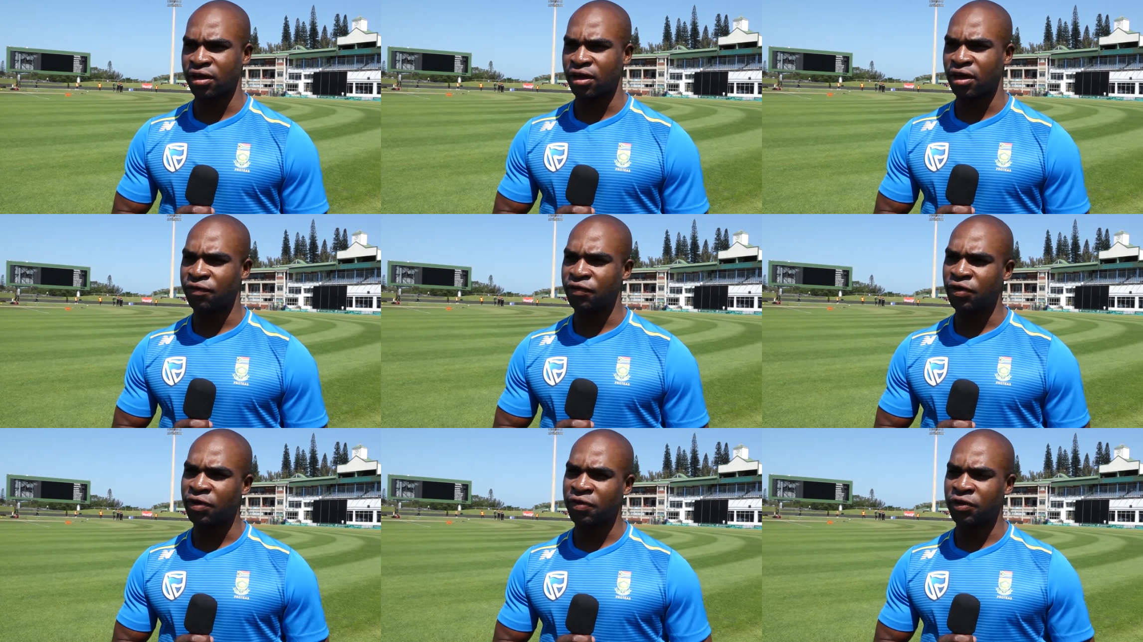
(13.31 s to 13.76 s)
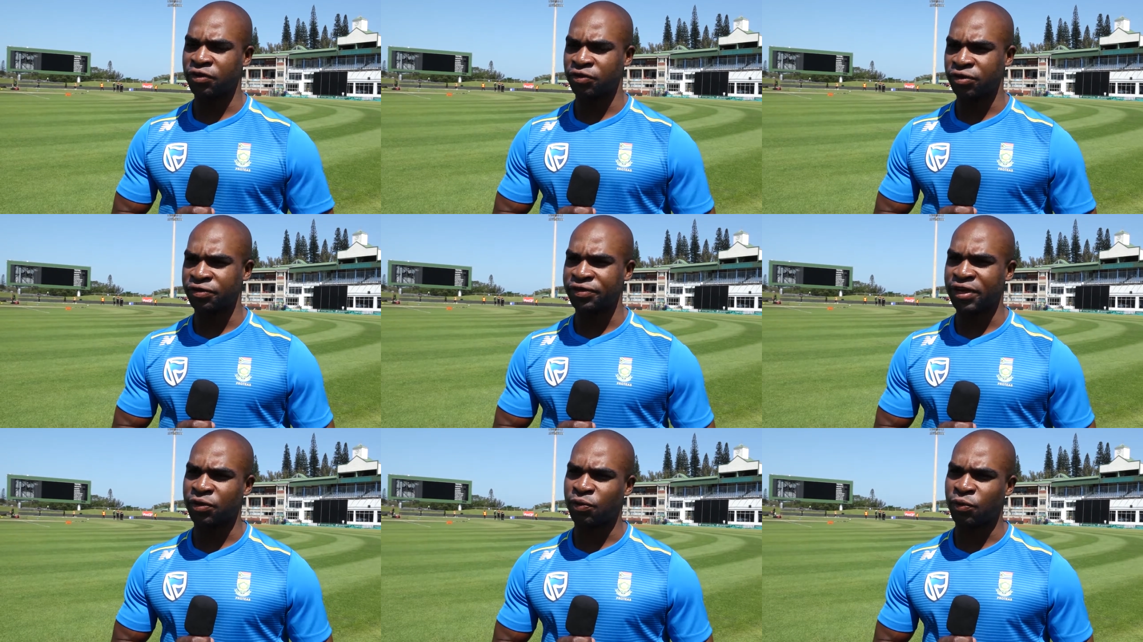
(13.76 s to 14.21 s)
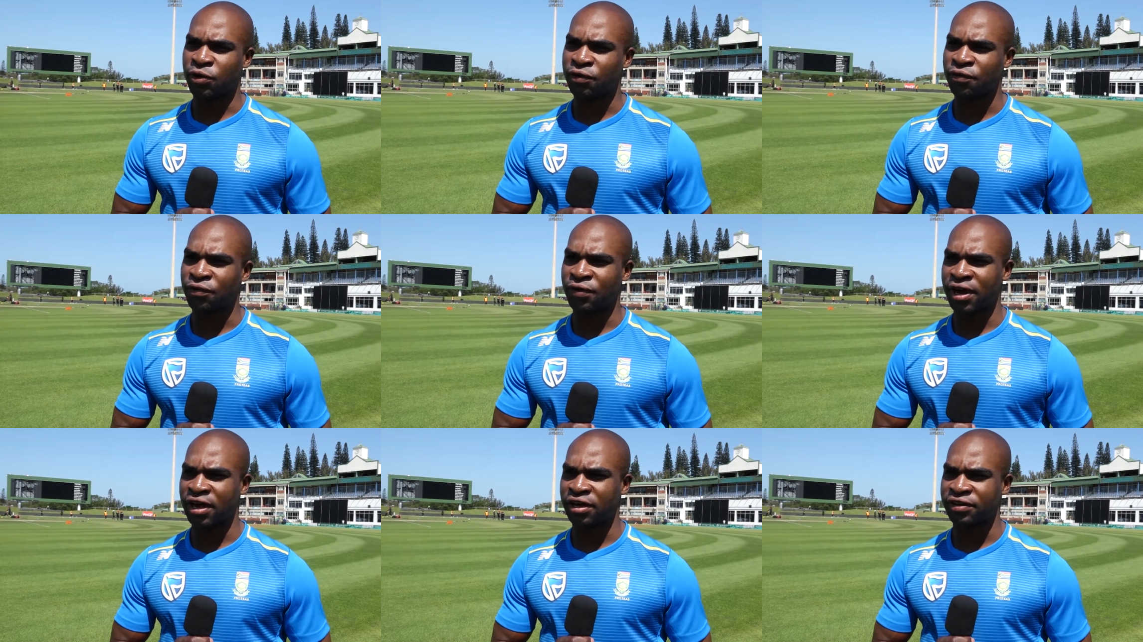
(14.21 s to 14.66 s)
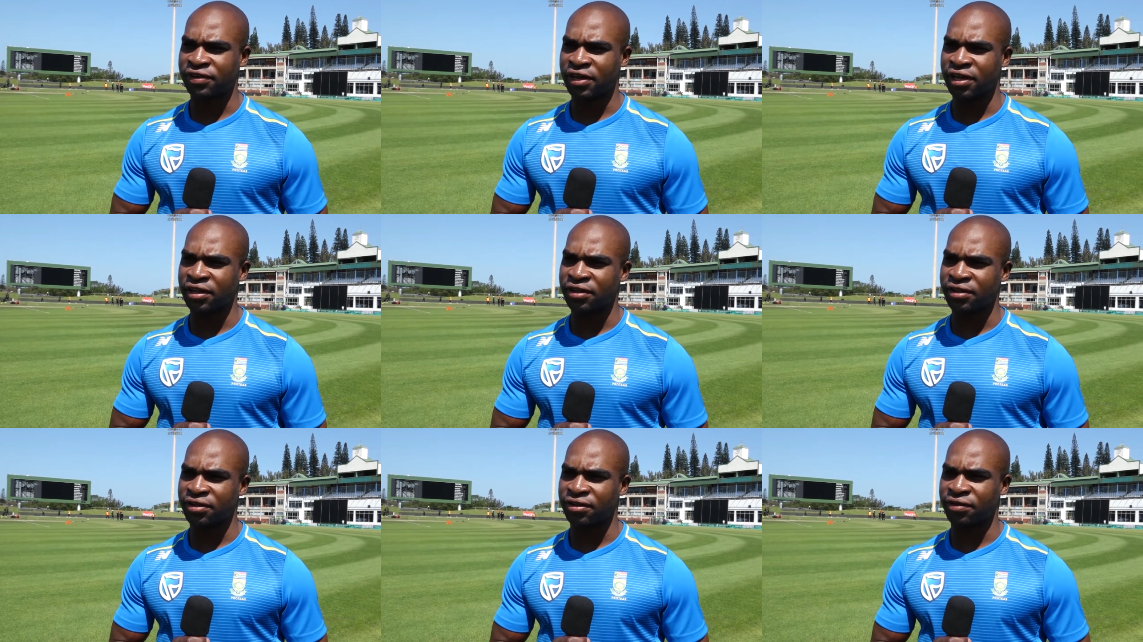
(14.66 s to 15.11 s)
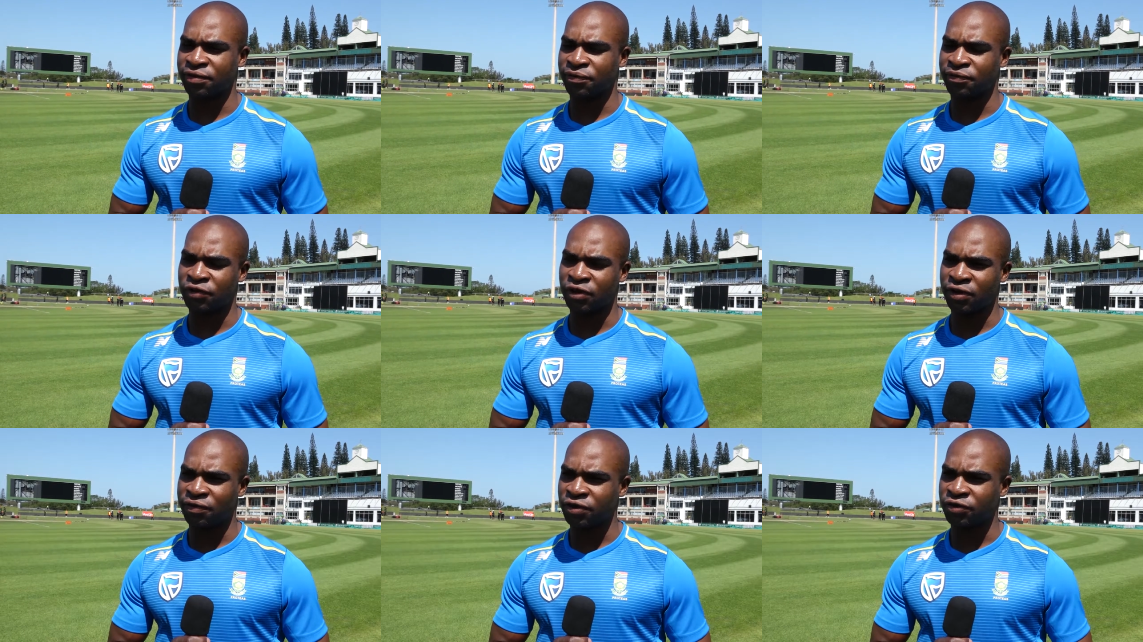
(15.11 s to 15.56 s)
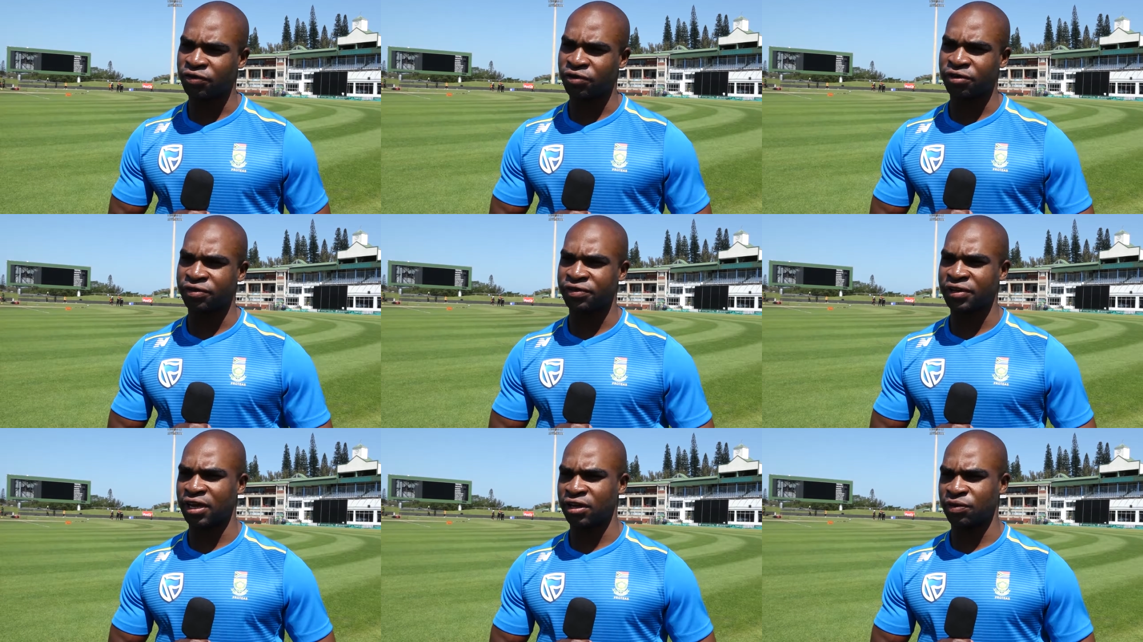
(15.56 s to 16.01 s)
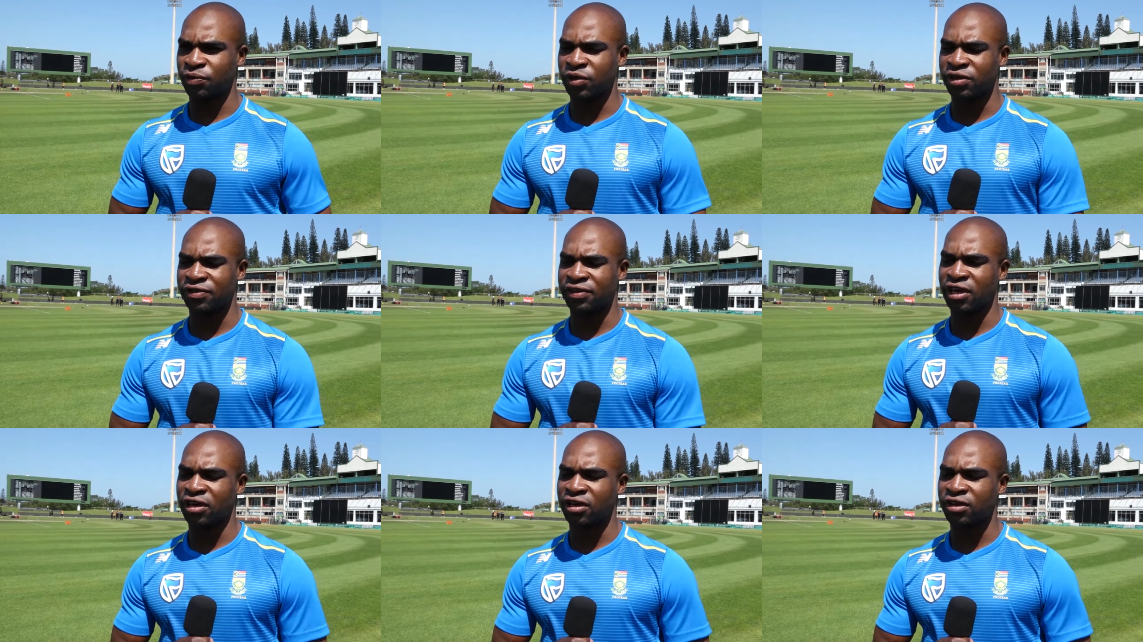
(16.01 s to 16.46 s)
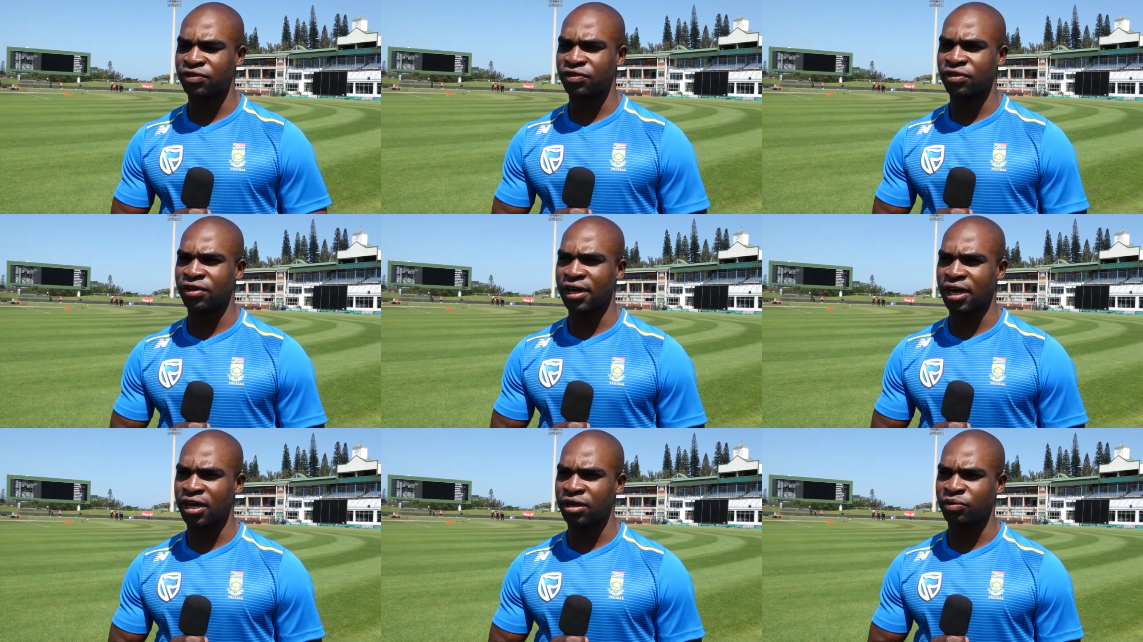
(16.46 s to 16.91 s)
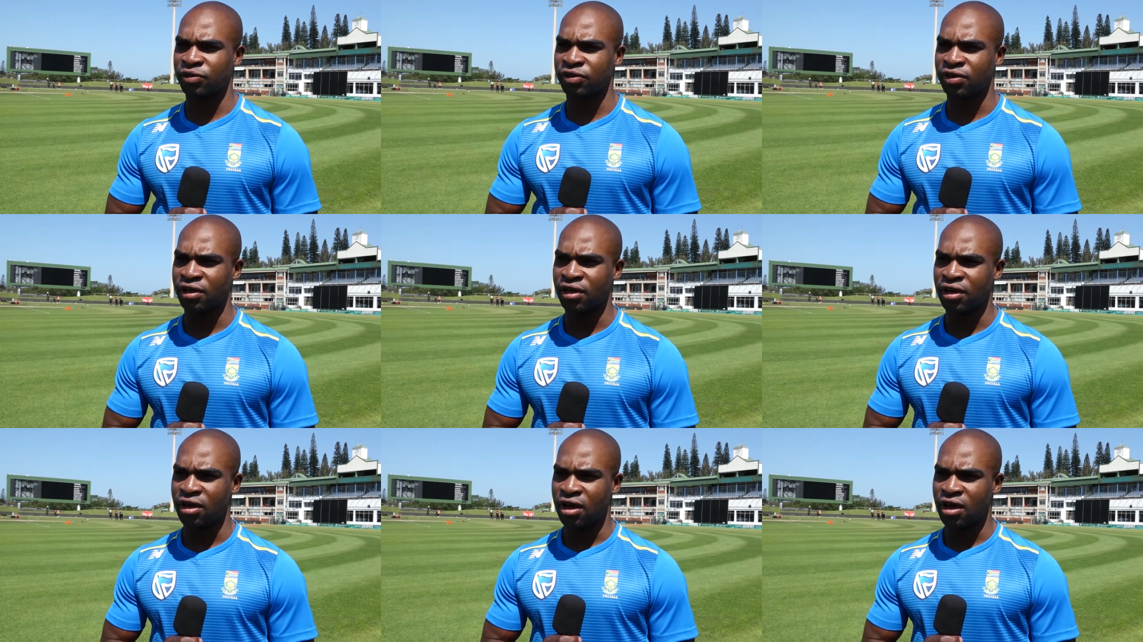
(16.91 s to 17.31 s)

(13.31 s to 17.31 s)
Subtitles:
a few of the drills that work for us and a few of the drills that we take into games.